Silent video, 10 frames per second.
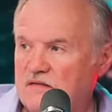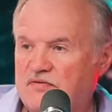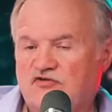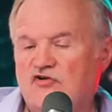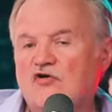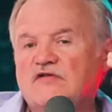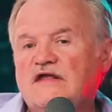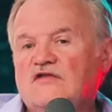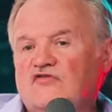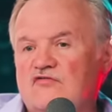Yes. But you don't
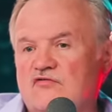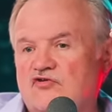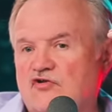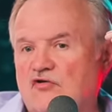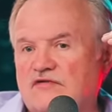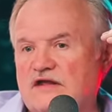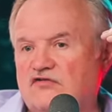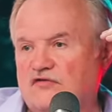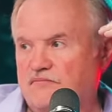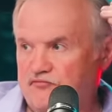need
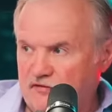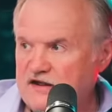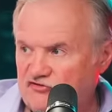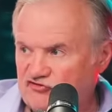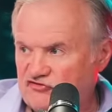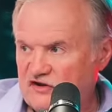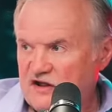to preach.